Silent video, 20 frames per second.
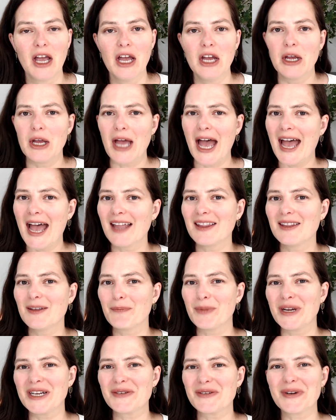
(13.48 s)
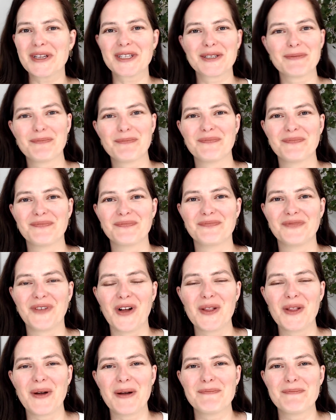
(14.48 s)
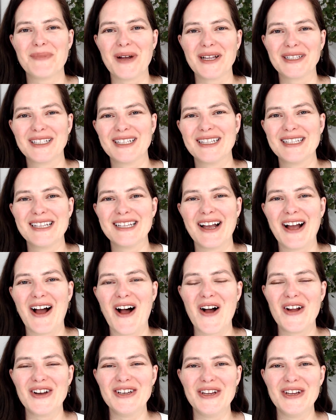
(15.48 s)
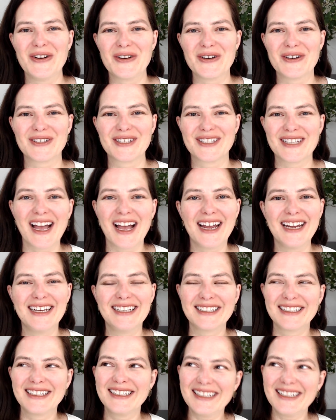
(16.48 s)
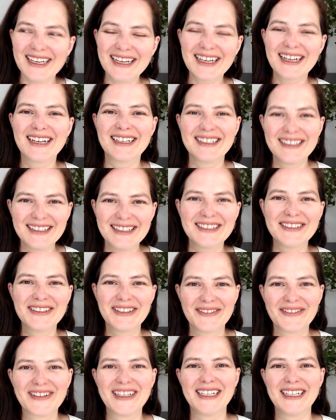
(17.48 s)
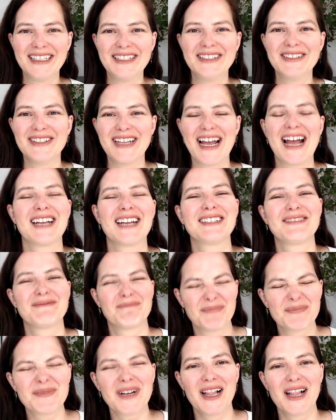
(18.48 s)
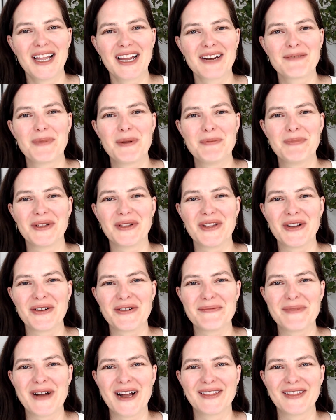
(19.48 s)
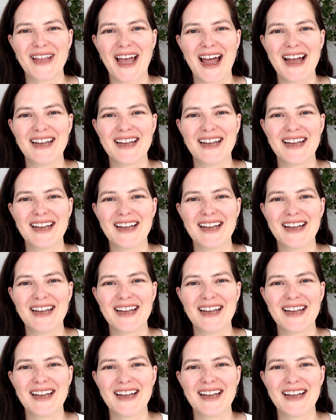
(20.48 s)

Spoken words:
have the Pinterest follow-up button on your site. Yeah, you should really do that. A lot of people know about that,